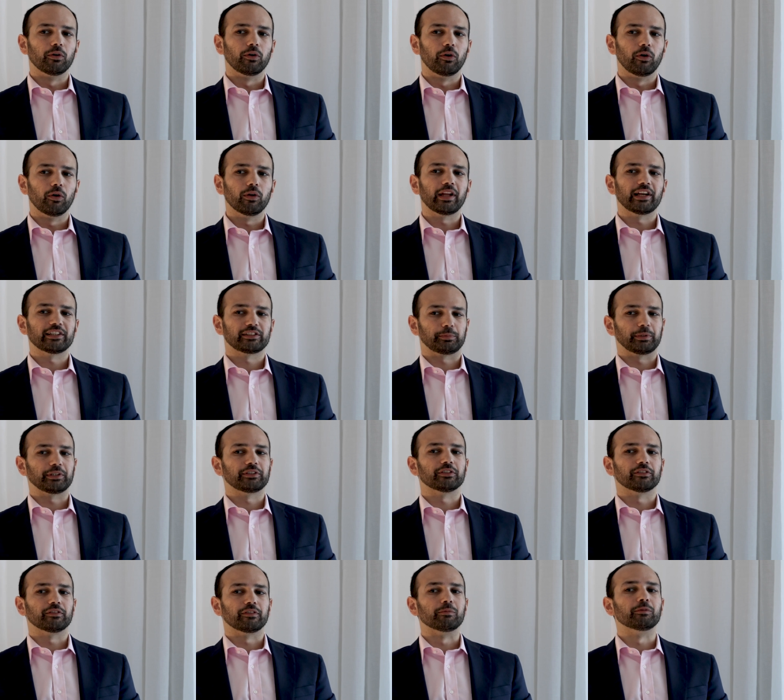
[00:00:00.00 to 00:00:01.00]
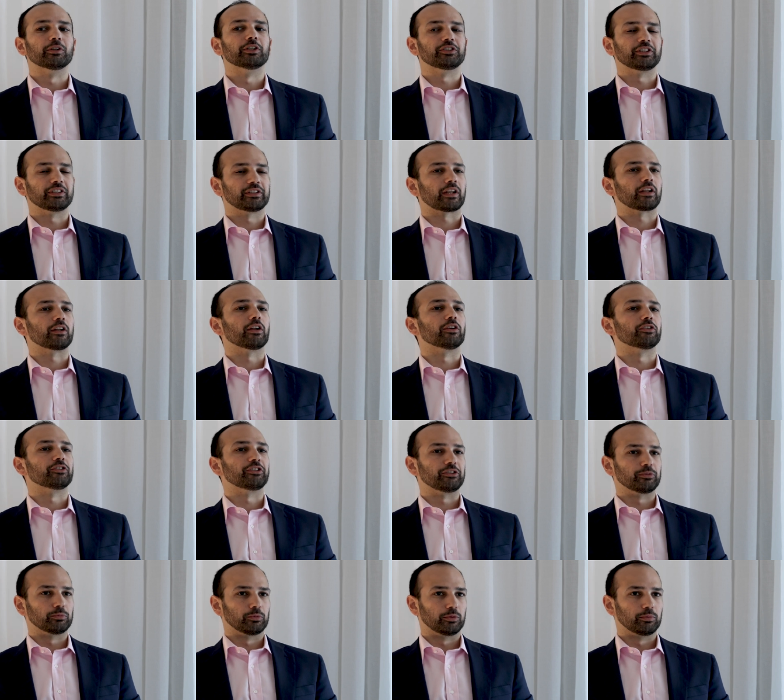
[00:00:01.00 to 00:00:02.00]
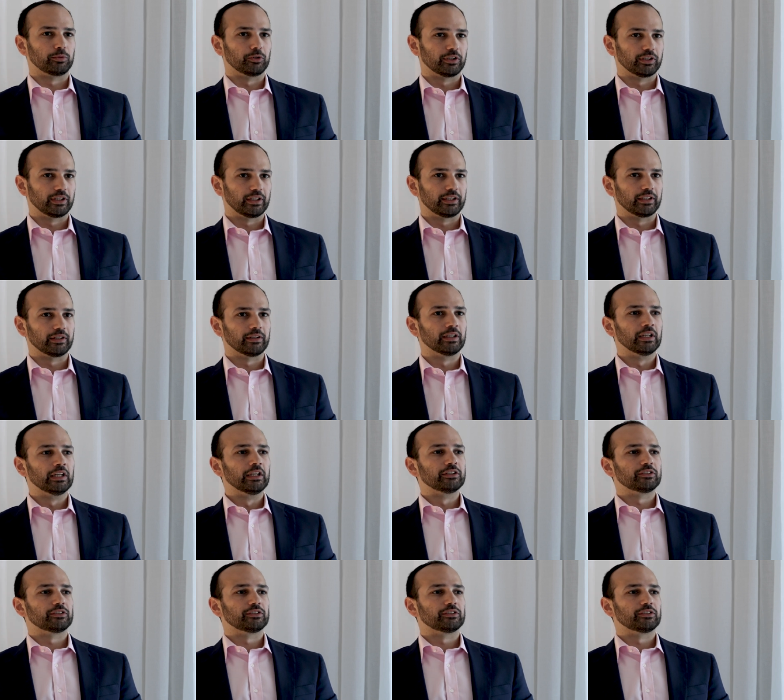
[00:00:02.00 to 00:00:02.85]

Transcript: all aspects of emerging technologies more broadly.